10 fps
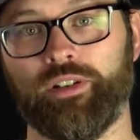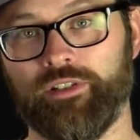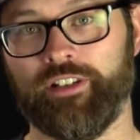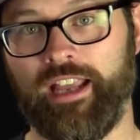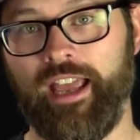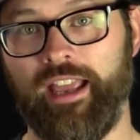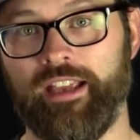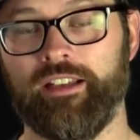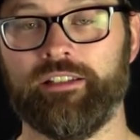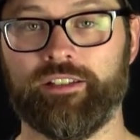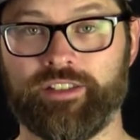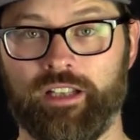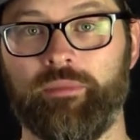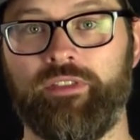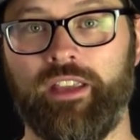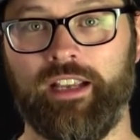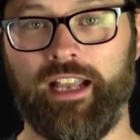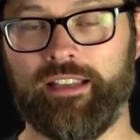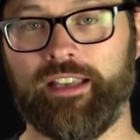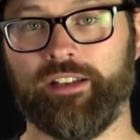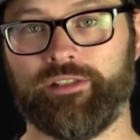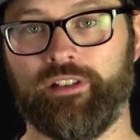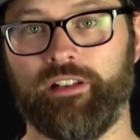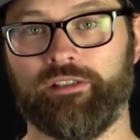per day to sell them a thing at $8,000.